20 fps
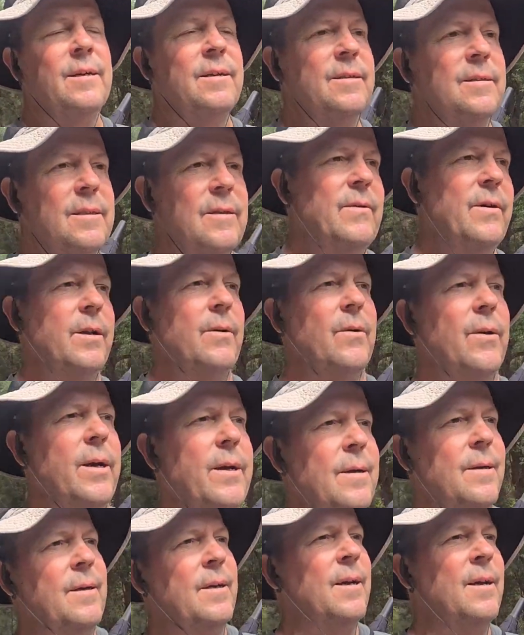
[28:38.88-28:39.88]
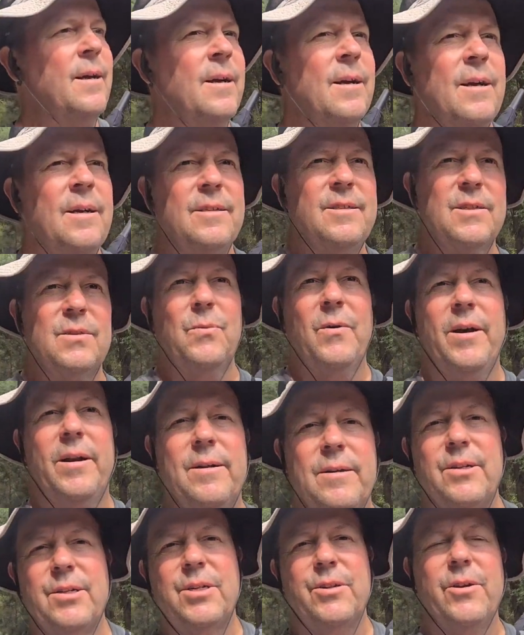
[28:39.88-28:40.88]
So anyway, just wanted
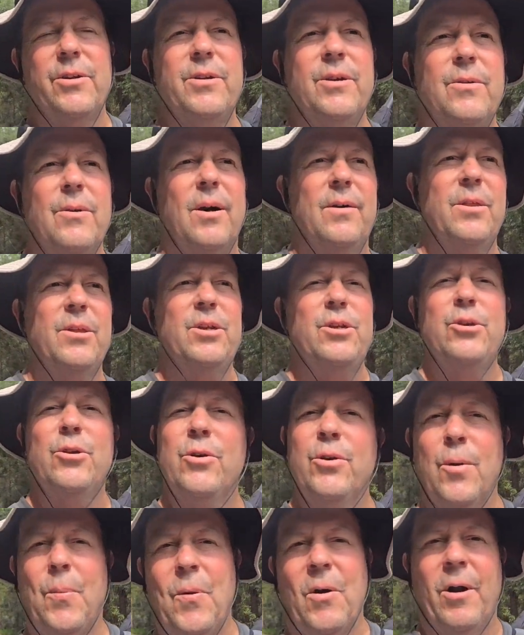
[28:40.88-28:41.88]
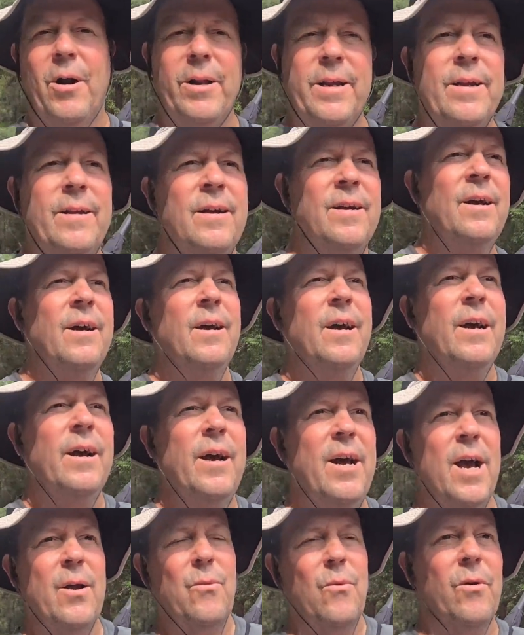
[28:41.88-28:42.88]
to show you the uniparty
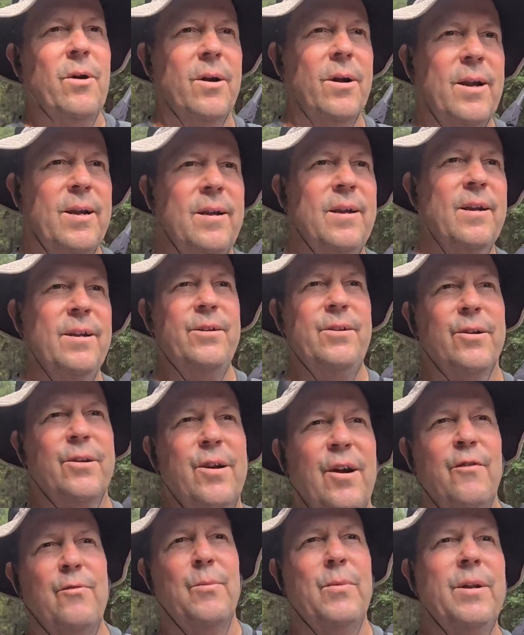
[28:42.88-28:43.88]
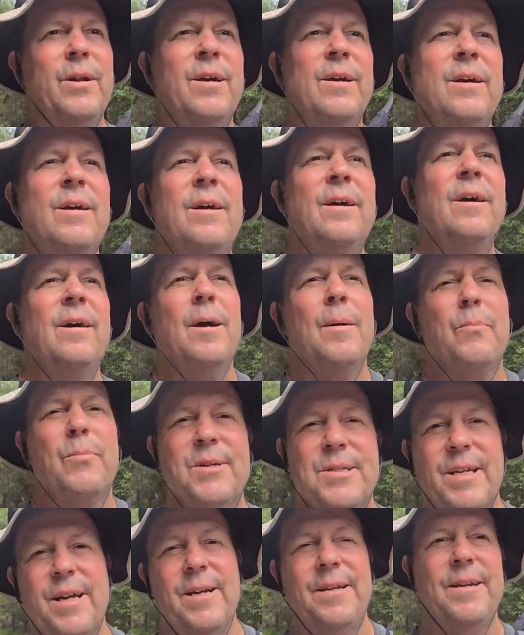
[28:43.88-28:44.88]
at work in your government,
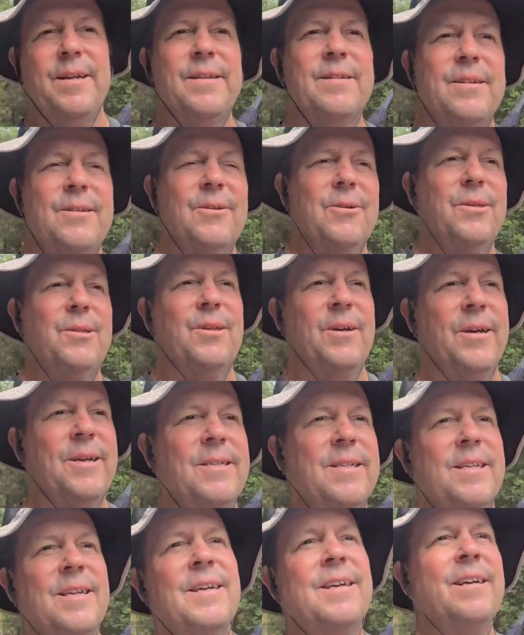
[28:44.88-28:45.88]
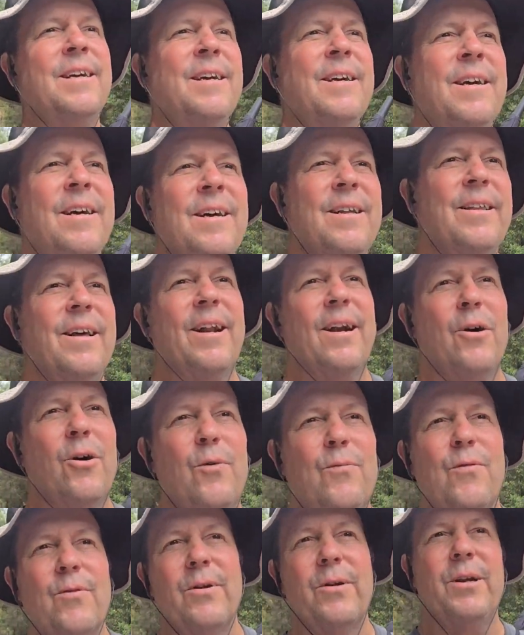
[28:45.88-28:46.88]
pretending to do things that
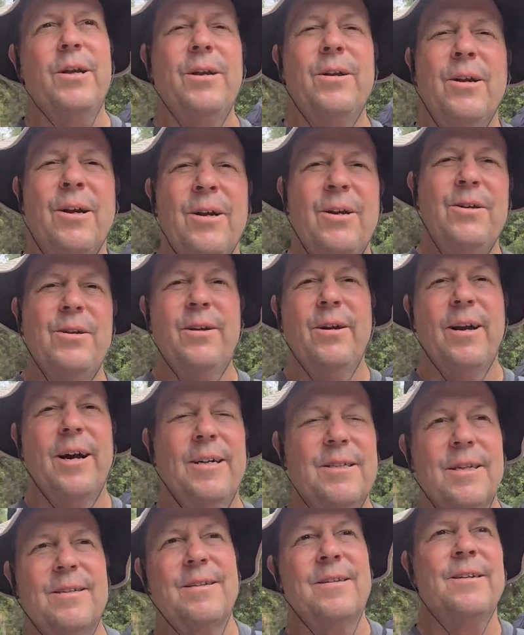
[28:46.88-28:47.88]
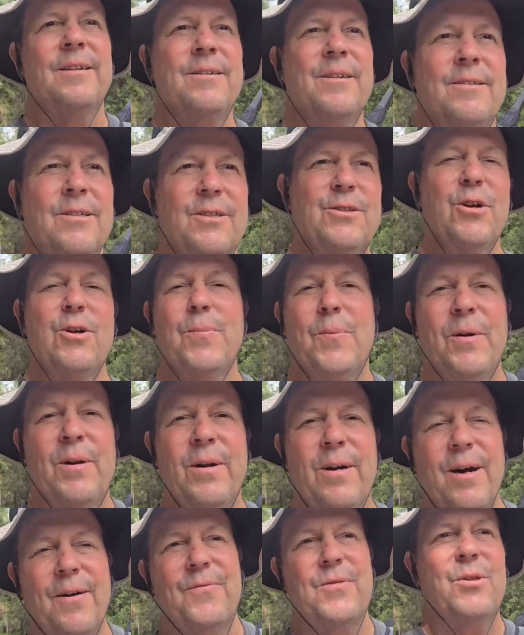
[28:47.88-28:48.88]
hopefully you're not stupid
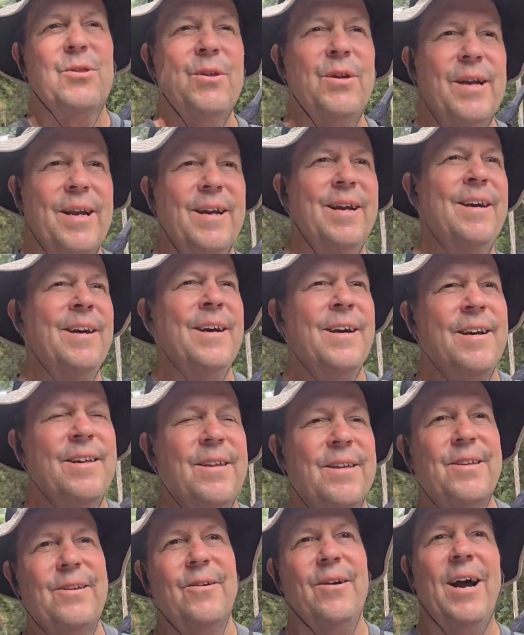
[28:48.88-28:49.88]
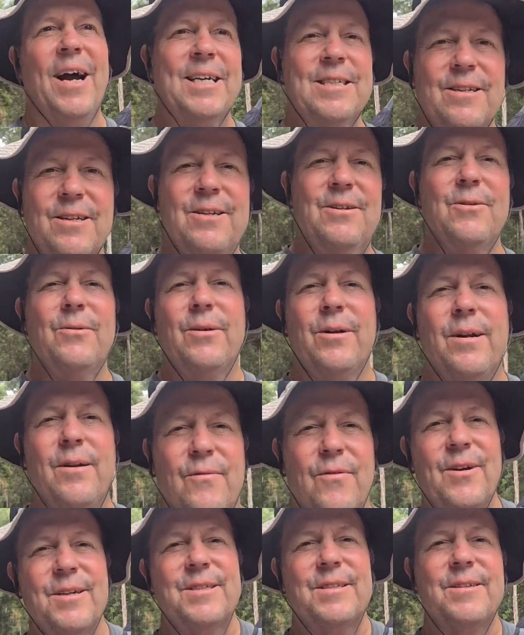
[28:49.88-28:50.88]
enough to think that they're actually doing an
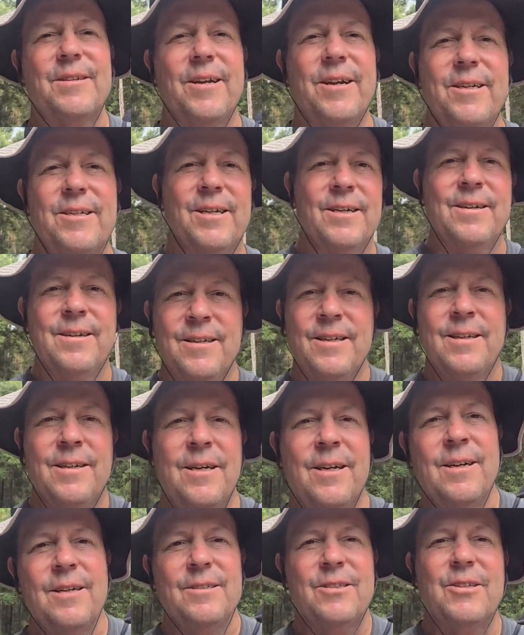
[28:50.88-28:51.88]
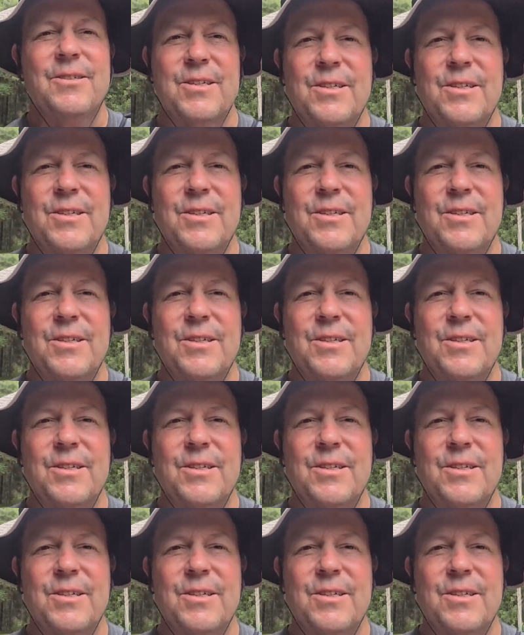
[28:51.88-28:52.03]
investigation. Just